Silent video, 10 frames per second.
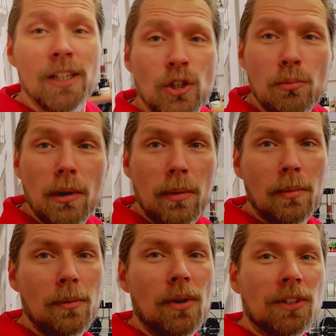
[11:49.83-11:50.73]
You're
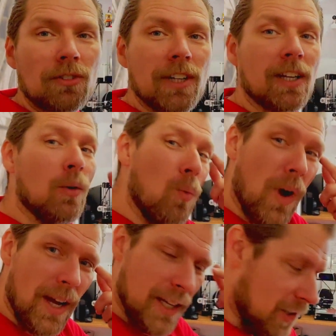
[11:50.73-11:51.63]
probably wondering,
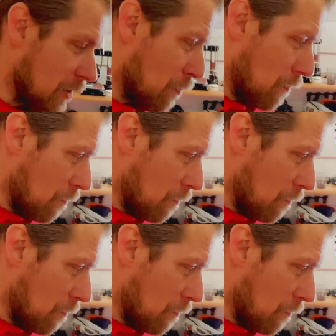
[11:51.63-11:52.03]
why is he